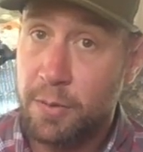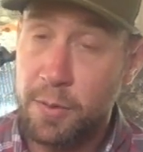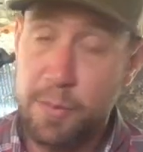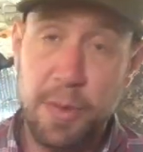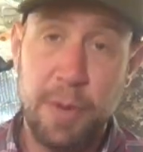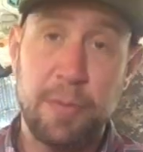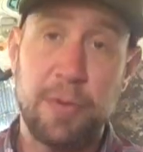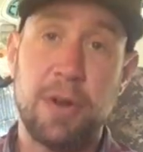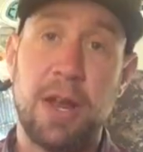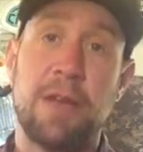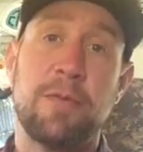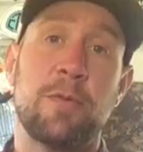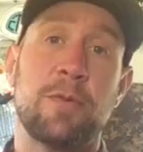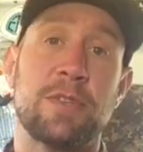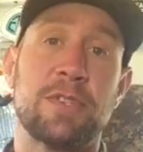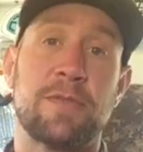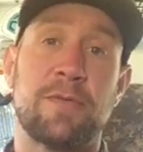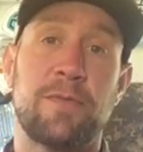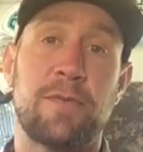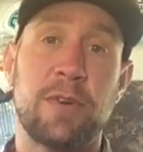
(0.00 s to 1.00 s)
Remember,
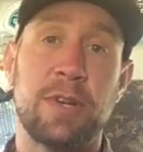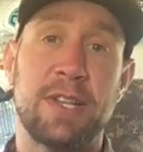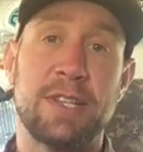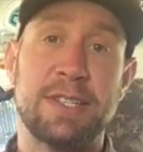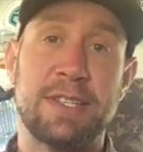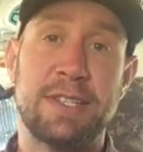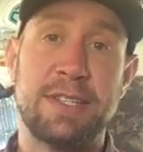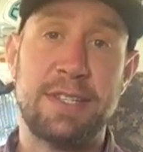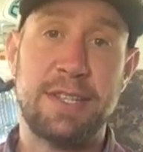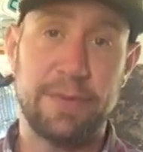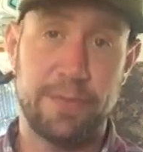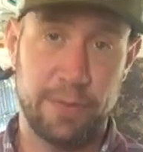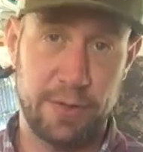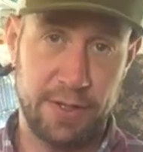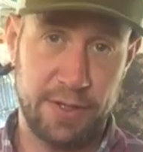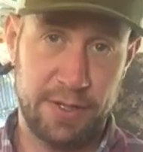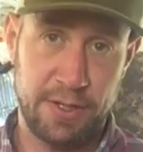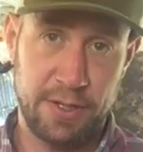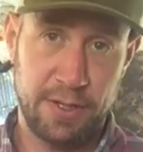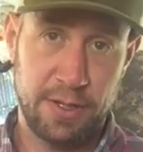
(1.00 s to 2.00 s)
everyone's foot is
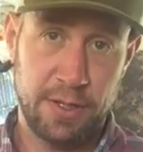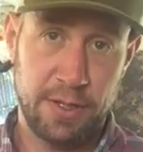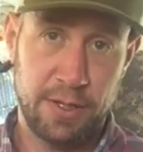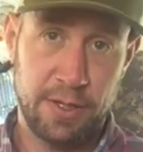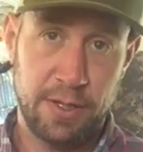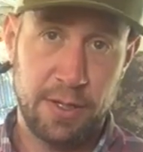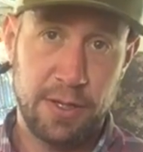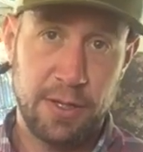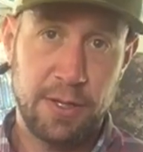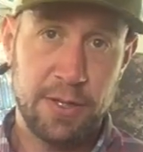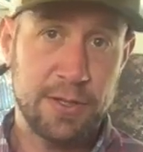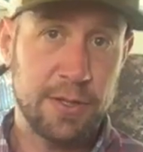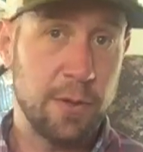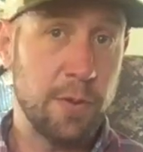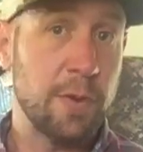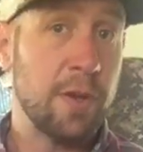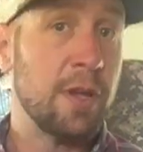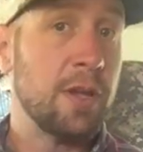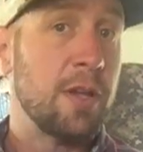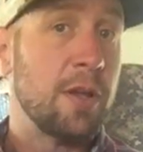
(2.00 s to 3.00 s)
different.
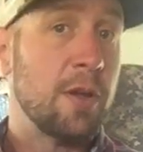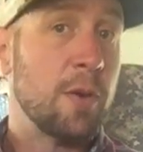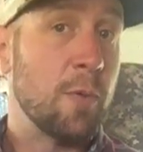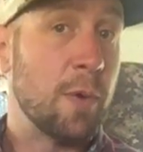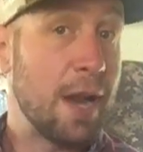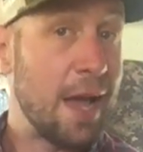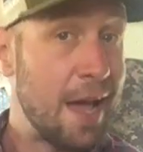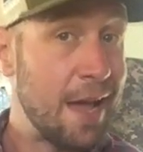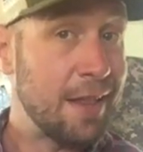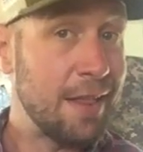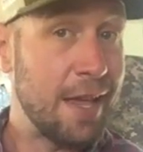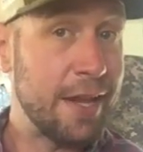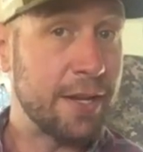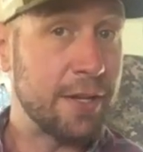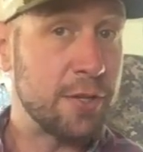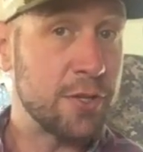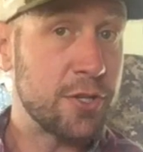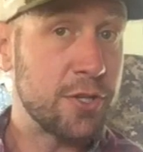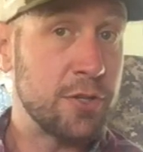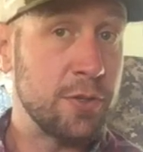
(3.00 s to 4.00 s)
So what I like
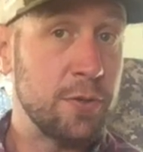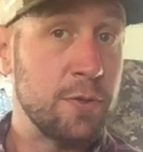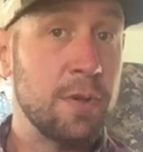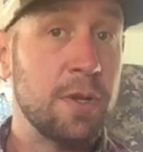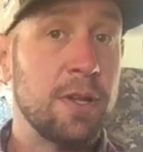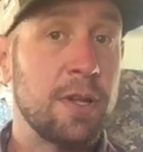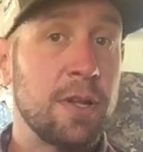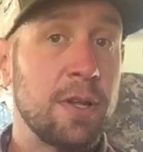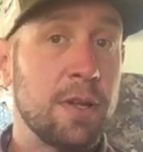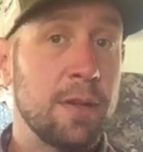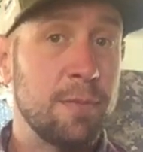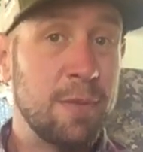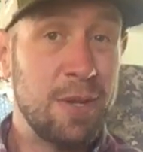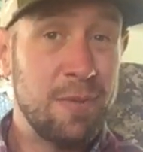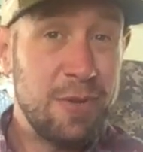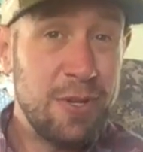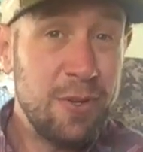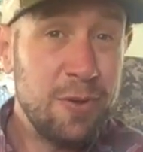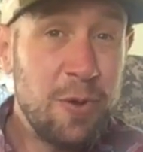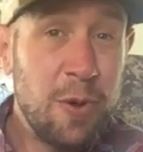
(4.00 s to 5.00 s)
in a shoe,
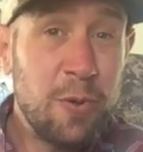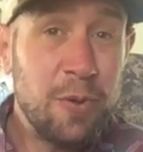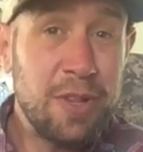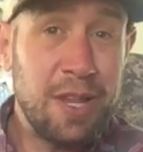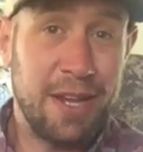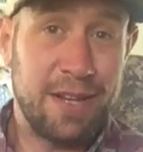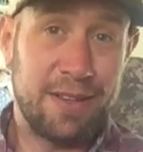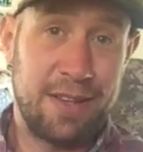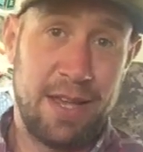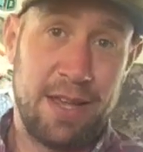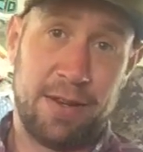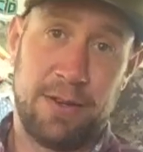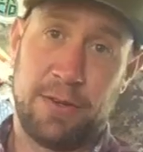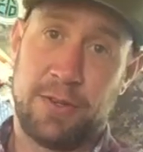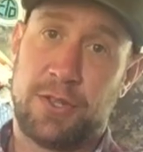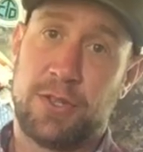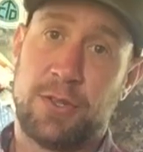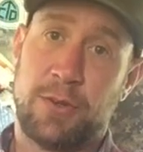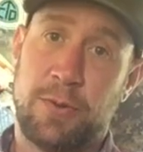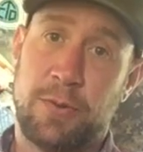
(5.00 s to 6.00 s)
maybe you don't like that in a
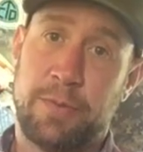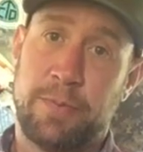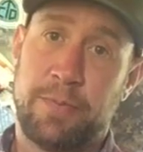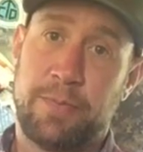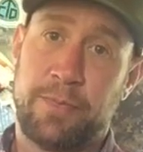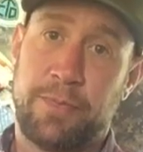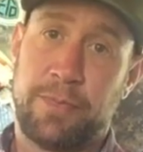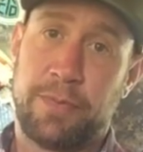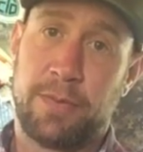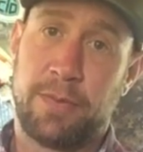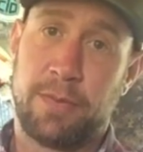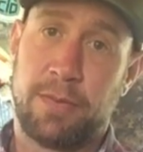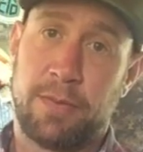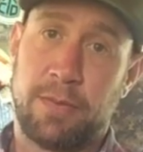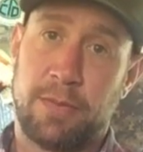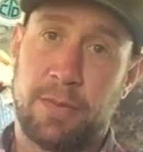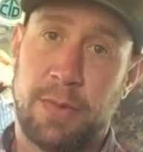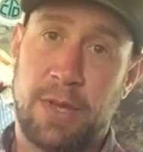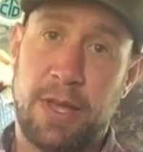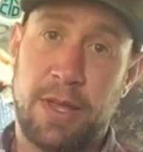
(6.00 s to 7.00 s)
shoe.
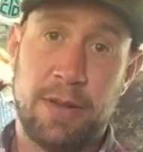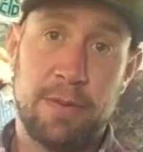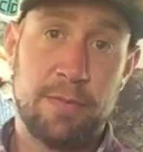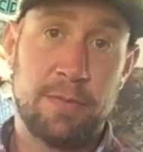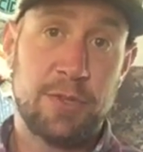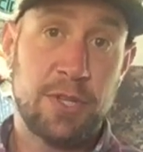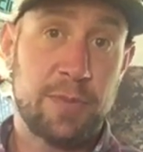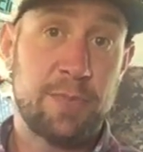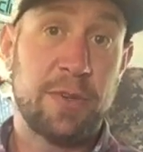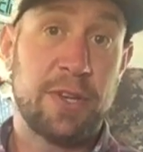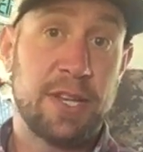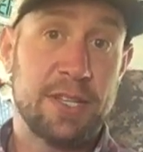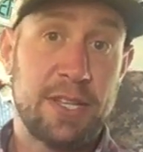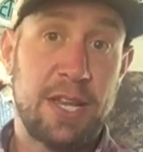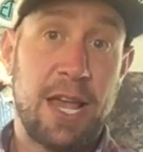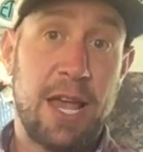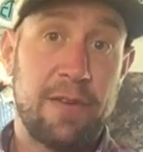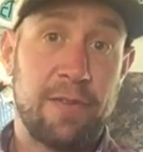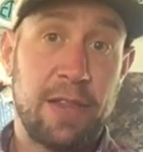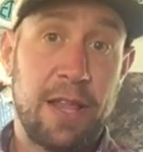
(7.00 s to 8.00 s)
And just because
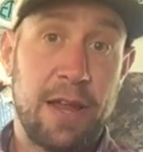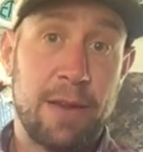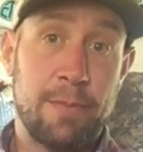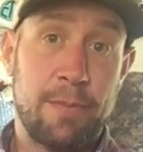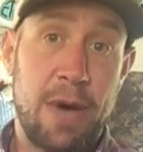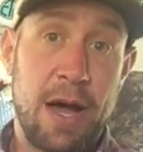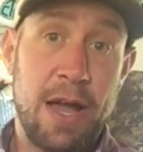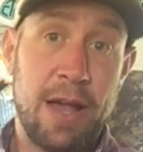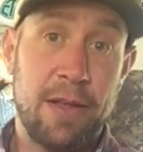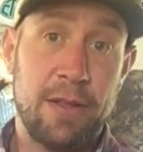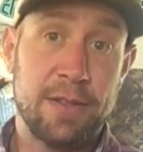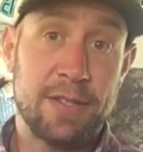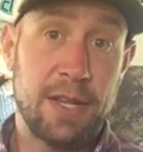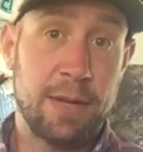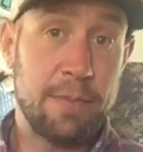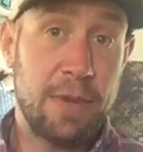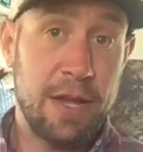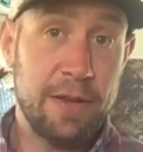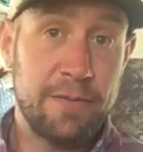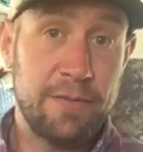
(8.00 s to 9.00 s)
I have a lot of miles
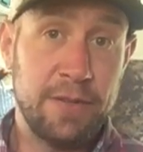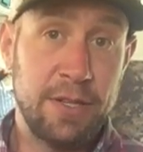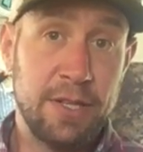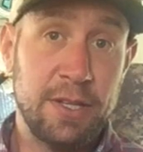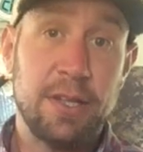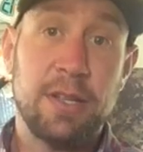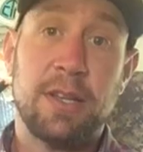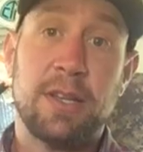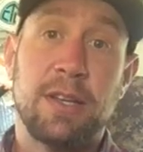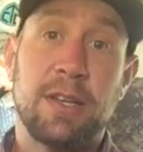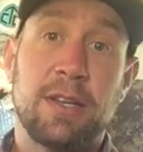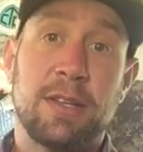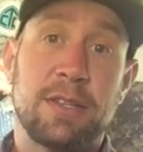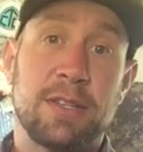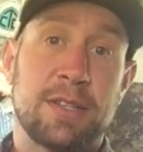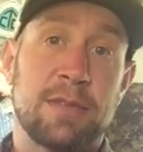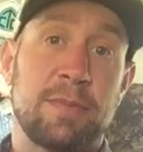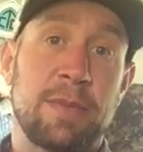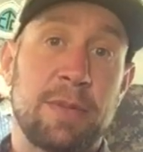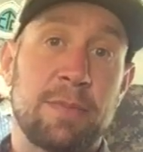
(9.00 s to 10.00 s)
on my feet
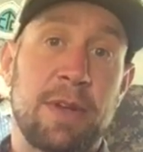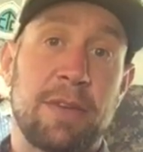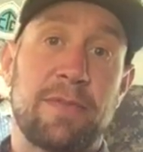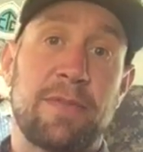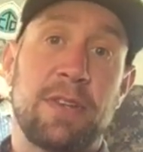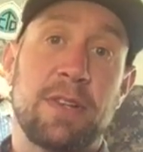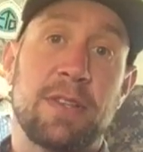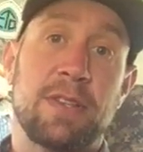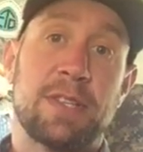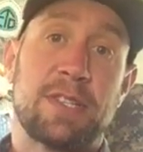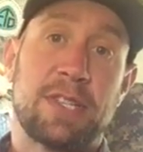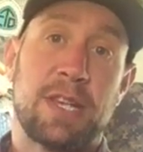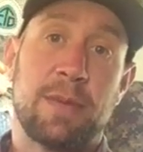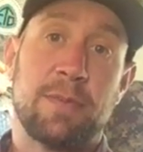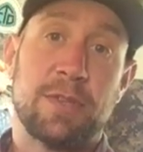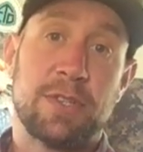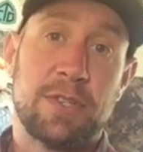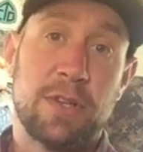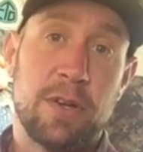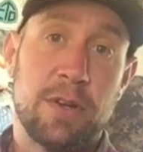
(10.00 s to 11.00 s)
doesn't mean my feet are the
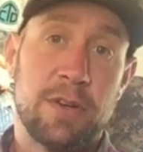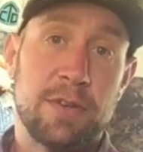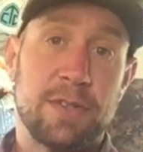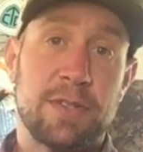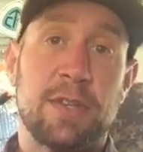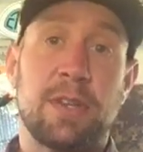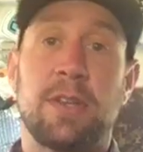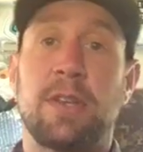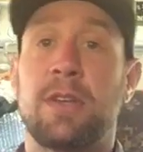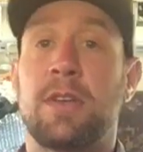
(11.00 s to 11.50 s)
same as yours.